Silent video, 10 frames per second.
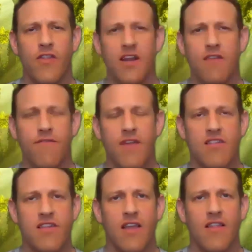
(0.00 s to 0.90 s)
needed
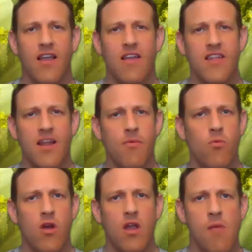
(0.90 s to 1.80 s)
fixing. And like I said, I've been
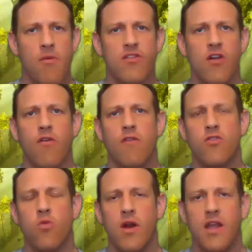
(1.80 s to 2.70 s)
working on myself over
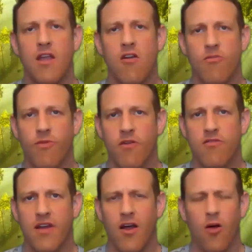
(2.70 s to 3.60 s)
20 years with
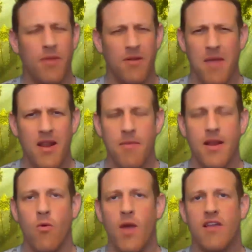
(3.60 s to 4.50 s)
outside help in many,
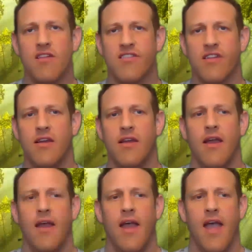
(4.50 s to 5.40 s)
many ways.
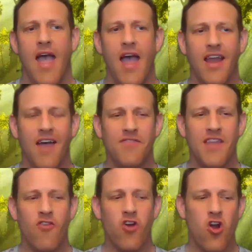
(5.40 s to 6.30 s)
And I've
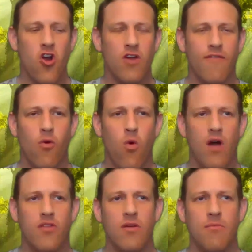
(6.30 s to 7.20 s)
never heard of
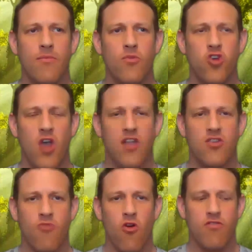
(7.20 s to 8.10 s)
quantum
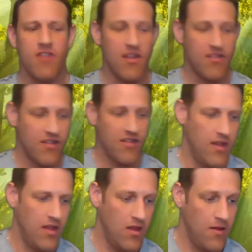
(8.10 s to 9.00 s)
change process.
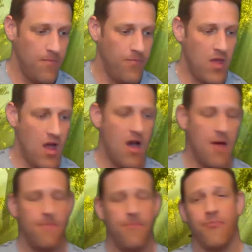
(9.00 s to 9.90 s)

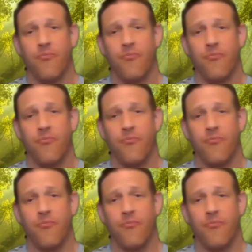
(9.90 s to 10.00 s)
And